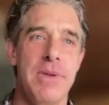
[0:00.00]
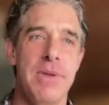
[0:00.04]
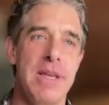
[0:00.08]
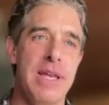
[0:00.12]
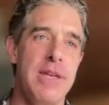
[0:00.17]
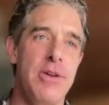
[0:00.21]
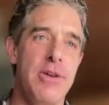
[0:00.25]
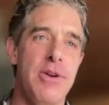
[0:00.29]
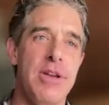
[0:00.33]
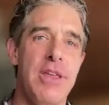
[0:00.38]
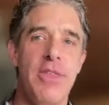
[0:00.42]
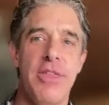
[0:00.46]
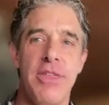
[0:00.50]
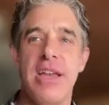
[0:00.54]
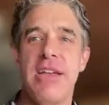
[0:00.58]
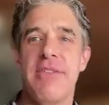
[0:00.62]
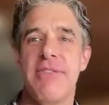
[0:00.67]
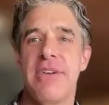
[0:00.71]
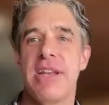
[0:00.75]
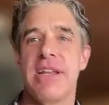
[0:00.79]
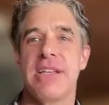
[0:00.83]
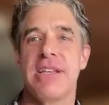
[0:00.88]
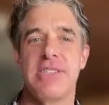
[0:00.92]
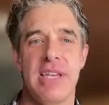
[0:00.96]
you can think
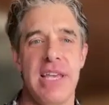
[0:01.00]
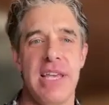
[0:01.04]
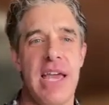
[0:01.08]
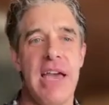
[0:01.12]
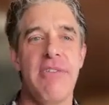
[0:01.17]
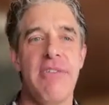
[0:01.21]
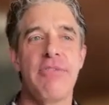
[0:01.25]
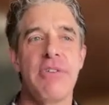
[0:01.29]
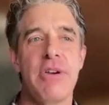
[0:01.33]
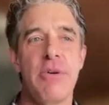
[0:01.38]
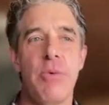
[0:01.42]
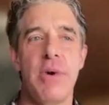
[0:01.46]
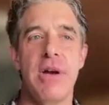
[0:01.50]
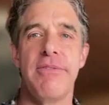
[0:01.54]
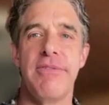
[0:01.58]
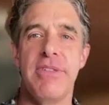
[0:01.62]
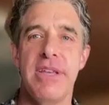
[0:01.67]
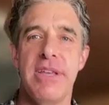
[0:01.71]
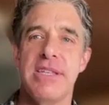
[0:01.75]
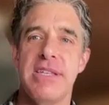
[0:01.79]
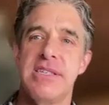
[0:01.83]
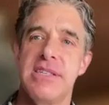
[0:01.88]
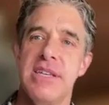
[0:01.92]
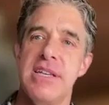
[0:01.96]
of it as every one of
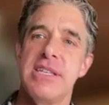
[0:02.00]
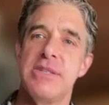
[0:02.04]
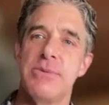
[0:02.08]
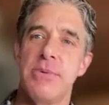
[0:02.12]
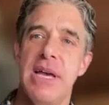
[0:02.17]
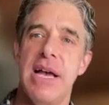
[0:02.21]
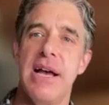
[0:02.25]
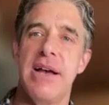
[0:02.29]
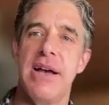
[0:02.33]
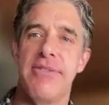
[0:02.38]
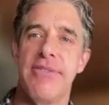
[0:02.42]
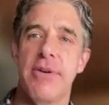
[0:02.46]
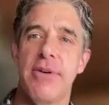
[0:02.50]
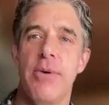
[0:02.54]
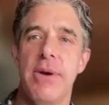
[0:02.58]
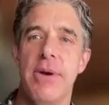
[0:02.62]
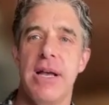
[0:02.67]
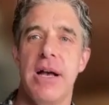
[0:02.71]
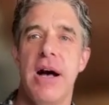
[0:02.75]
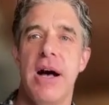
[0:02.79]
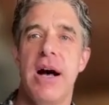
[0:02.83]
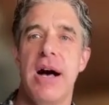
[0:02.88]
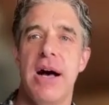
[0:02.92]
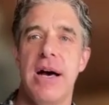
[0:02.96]
these things we have
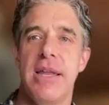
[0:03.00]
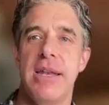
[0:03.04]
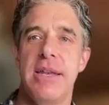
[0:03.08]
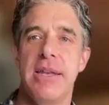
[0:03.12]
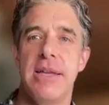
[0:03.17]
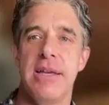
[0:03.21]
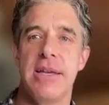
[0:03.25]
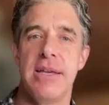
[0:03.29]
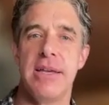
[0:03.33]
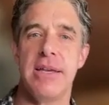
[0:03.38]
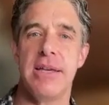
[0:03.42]
going on